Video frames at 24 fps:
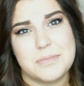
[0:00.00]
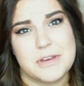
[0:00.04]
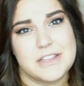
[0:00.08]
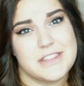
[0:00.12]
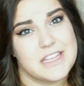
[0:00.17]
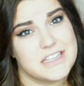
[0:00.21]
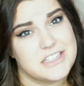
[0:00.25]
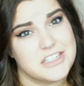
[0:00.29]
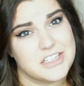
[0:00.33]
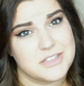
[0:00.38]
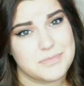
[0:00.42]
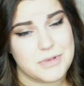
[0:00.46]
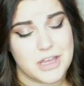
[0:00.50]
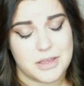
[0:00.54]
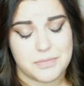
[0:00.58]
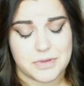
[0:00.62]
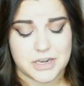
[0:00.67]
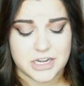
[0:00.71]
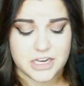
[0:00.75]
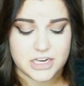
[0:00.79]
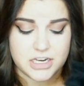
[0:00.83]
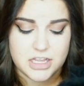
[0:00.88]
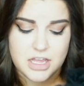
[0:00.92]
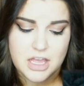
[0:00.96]
but that's just my
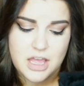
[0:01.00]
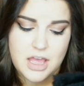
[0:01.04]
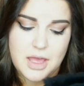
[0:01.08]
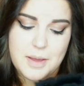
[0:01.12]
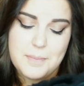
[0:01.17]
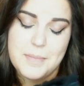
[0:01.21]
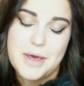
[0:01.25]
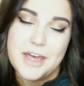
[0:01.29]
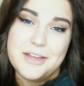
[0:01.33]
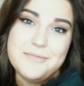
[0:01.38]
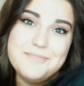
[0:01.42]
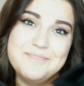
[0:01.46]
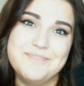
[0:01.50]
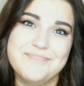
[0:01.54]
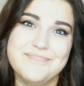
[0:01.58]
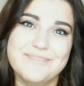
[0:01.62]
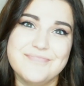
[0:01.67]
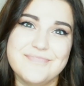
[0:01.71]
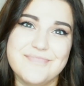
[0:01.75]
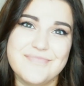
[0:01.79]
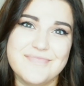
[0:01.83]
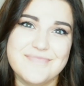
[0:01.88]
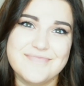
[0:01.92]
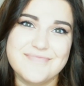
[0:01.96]
opinion. But
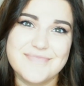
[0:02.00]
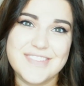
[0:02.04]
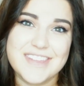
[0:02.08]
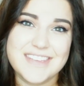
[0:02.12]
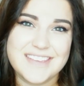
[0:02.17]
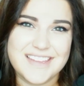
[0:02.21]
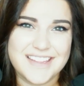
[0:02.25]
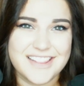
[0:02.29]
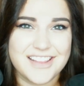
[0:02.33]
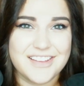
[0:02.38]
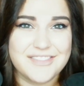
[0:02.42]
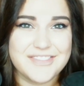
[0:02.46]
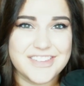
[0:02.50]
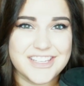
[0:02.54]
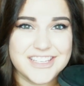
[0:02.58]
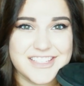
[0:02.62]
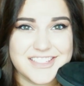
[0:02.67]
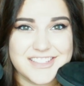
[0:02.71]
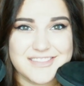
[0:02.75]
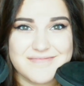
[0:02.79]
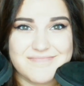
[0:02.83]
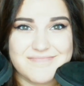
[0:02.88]
I love these.